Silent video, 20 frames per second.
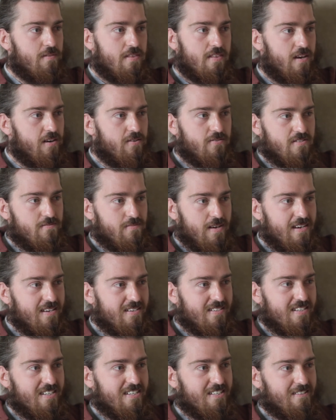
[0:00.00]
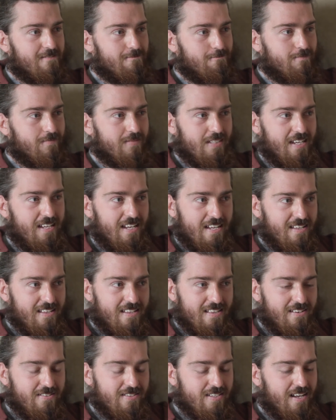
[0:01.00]
They thought he was amazing. Like,
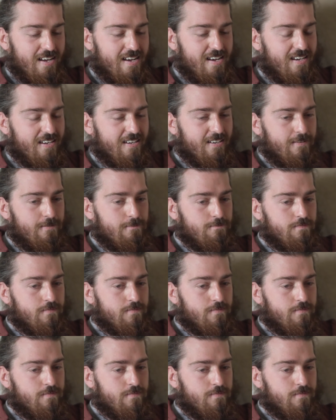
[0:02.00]
and he was like,